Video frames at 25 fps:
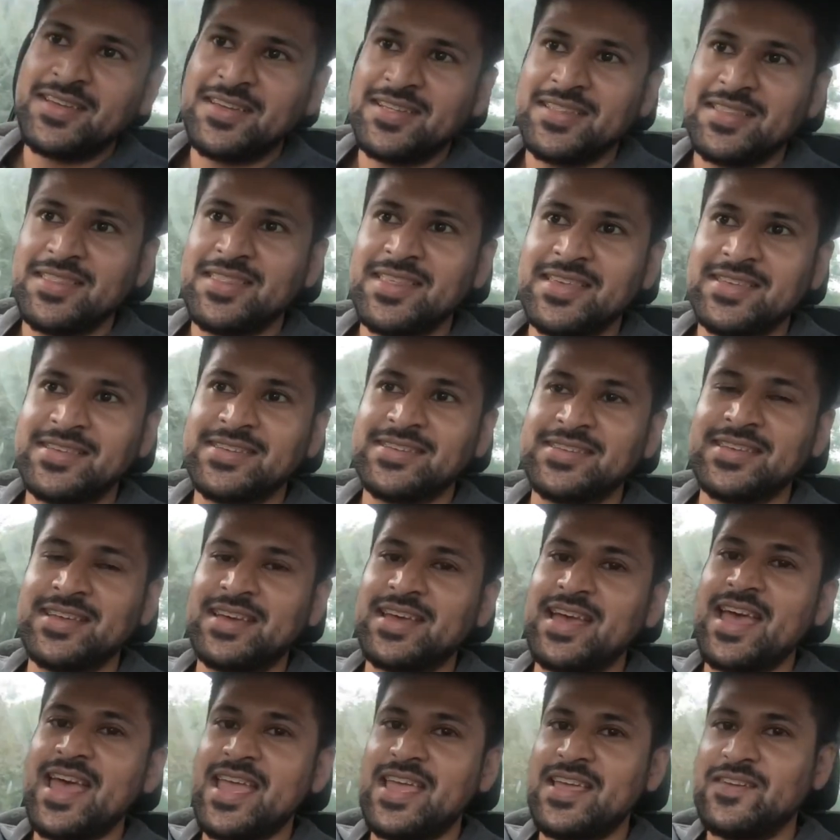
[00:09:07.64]
This is
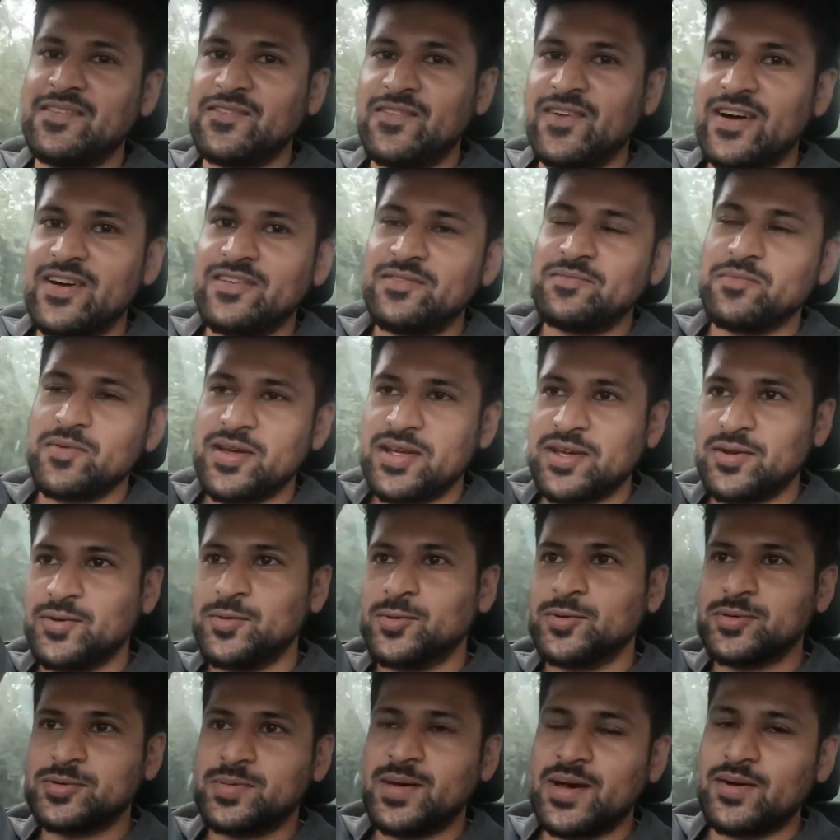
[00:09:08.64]
an 85 brake
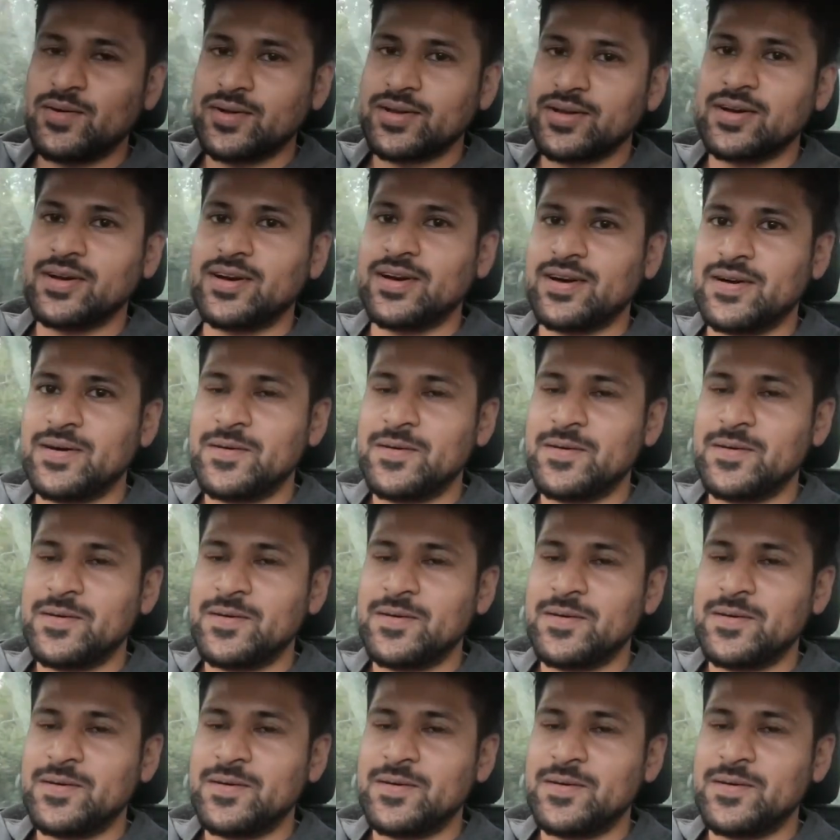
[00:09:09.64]
horsepower car.